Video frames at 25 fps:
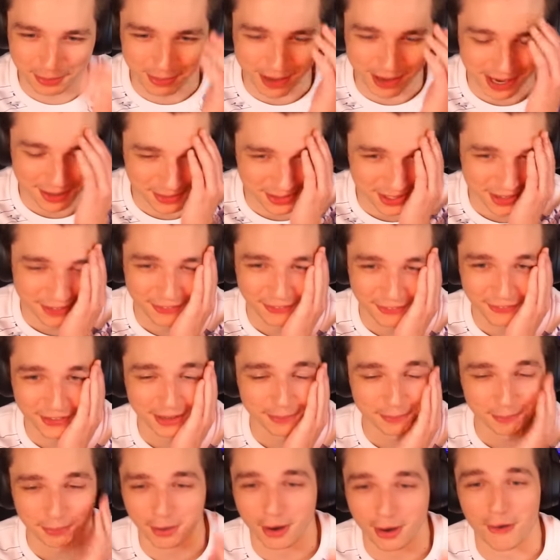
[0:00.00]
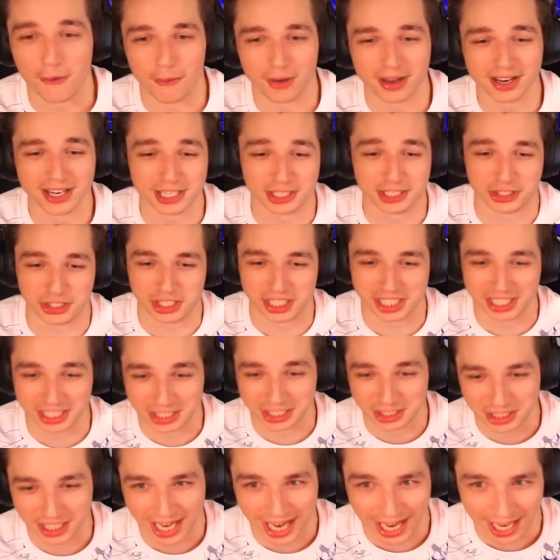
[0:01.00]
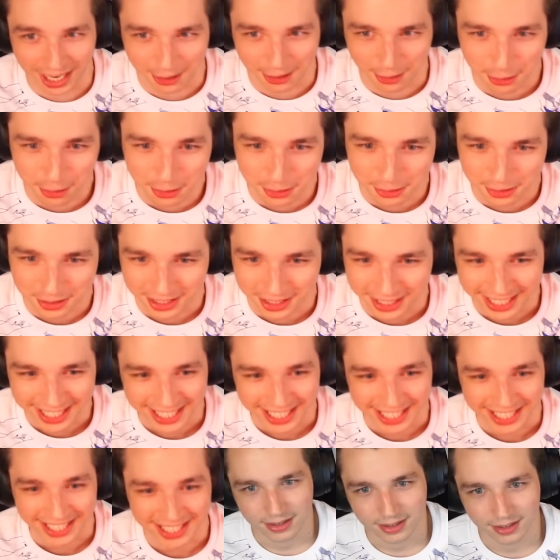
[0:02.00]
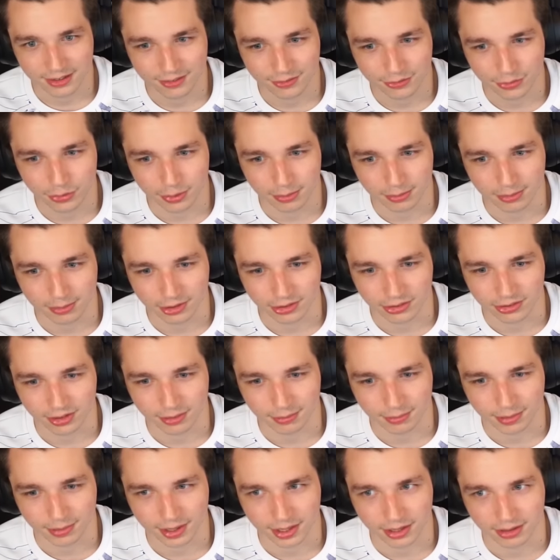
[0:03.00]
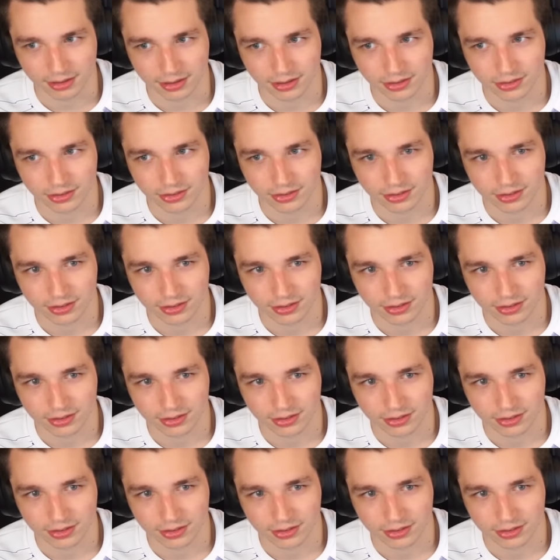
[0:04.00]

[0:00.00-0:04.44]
by himself and friend. Bro, what a jigga-chad, holy. He formed the Sun Pirates.